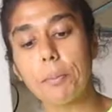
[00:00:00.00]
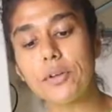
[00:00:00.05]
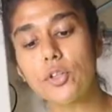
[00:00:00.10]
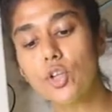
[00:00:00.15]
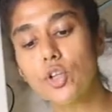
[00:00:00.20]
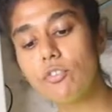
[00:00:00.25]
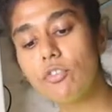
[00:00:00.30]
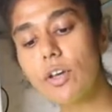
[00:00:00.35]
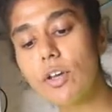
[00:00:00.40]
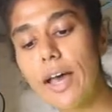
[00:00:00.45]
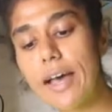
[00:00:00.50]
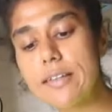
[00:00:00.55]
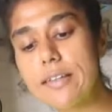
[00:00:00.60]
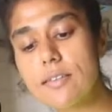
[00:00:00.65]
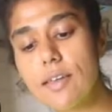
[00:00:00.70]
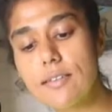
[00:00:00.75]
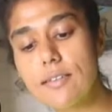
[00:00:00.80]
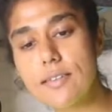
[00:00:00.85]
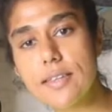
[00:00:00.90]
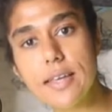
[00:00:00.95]
not sure if you guys
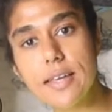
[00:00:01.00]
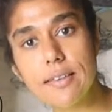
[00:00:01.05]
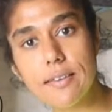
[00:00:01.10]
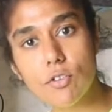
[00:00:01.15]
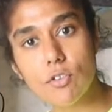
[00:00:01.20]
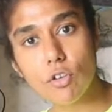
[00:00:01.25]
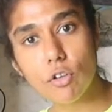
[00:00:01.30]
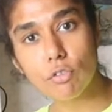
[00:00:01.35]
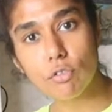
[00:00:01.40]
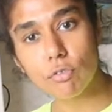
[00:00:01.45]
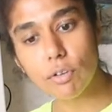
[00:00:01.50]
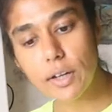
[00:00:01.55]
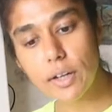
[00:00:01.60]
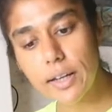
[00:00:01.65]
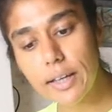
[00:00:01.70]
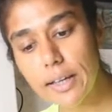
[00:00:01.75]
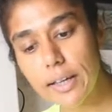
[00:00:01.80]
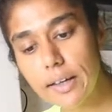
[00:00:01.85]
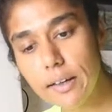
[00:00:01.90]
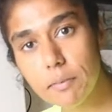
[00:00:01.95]
can see this
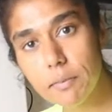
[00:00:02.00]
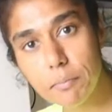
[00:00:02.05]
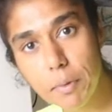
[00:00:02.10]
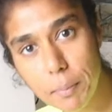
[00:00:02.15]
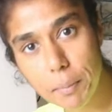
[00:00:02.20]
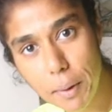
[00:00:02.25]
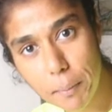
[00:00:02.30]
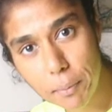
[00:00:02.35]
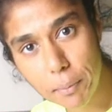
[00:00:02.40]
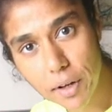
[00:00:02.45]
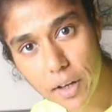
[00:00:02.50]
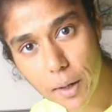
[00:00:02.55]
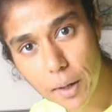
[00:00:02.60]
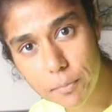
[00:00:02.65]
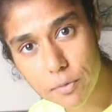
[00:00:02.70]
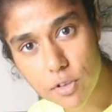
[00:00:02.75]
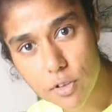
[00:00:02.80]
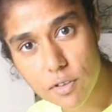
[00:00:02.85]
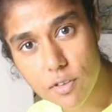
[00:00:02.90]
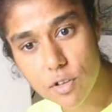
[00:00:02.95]
already. Maybe I'll bring it
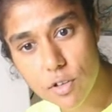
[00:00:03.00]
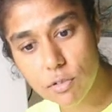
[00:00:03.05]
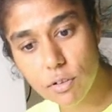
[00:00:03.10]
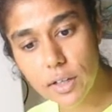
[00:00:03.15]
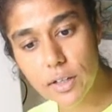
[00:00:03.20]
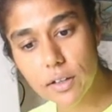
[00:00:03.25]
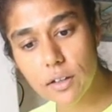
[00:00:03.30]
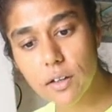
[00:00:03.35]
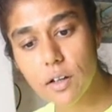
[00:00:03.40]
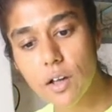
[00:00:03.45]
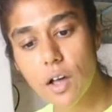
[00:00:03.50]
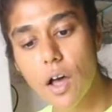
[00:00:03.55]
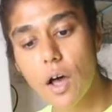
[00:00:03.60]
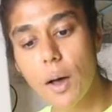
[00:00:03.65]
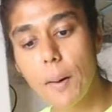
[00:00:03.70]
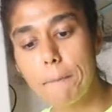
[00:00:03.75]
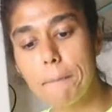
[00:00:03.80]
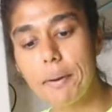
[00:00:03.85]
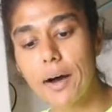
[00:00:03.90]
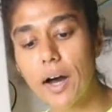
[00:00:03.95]
up to the screen.
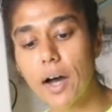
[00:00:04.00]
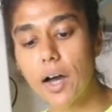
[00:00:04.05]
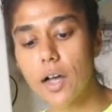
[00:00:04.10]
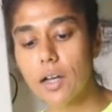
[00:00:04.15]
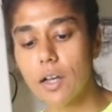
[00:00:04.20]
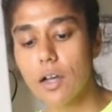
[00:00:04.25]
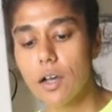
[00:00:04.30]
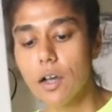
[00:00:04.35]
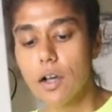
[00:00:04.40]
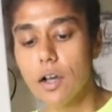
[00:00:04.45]
But